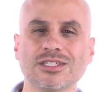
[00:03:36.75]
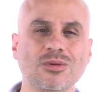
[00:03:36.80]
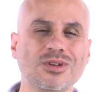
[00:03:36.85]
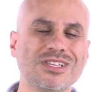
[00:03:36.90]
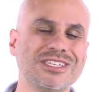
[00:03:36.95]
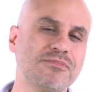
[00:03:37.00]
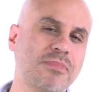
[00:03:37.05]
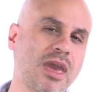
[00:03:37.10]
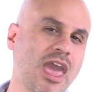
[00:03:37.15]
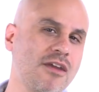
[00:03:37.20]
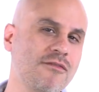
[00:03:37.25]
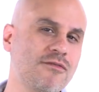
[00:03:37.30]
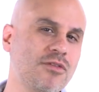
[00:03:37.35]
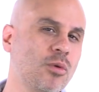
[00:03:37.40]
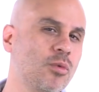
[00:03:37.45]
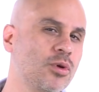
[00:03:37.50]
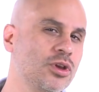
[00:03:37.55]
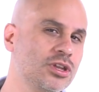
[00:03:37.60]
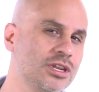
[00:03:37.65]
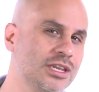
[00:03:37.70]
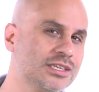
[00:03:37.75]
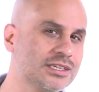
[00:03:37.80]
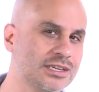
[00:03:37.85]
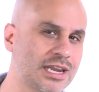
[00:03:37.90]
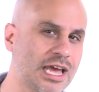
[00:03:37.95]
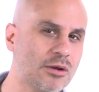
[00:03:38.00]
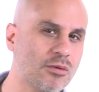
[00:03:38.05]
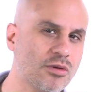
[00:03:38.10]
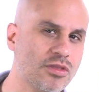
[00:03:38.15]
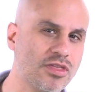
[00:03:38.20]
So it's painful when you
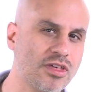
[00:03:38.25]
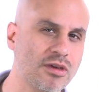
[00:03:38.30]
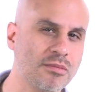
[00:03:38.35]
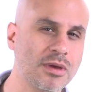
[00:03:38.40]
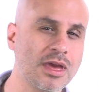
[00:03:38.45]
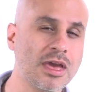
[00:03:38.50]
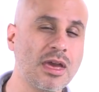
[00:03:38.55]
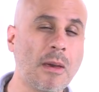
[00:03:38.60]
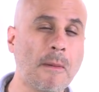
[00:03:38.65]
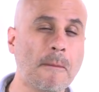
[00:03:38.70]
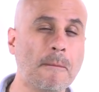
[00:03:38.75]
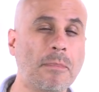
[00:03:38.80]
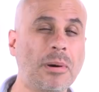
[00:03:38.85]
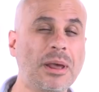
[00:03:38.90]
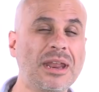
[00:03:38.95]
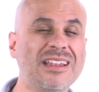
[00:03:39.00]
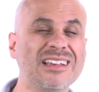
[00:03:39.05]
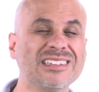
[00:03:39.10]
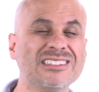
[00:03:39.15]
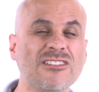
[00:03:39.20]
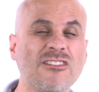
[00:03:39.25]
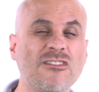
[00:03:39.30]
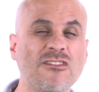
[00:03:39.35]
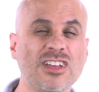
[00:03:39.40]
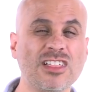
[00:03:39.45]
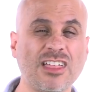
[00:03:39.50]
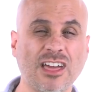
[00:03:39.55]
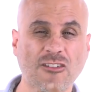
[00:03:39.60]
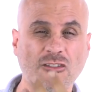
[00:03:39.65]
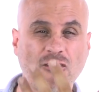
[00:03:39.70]
disconnect with him, but it doesn't
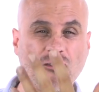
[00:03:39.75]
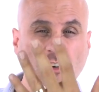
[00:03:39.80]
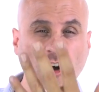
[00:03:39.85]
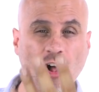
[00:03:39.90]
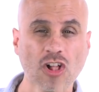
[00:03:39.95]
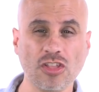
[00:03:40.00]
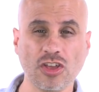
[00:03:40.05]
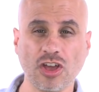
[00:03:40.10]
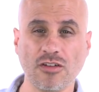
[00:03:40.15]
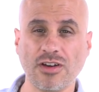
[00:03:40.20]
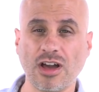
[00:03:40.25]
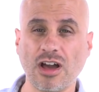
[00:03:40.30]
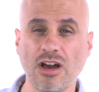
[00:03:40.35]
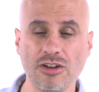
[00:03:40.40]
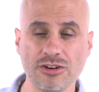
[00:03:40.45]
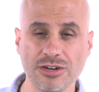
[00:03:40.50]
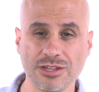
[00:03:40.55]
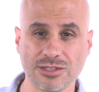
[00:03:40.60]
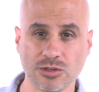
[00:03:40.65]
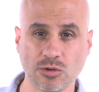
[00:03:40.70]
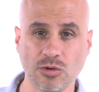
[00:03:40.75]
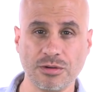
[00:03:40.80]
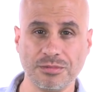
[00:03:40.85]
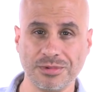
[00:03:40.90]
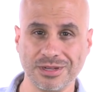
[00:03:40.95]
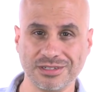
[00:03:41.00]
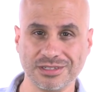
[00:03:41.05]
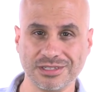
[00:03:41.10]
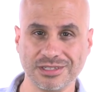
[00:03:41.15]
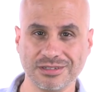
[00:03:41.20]
feel like falling off a hundred story
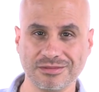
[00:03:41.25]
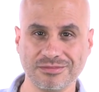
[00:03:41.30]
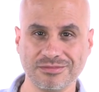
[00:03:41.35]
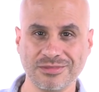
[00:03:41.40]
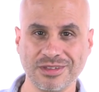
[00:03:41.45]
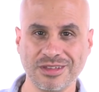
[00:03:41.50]
building.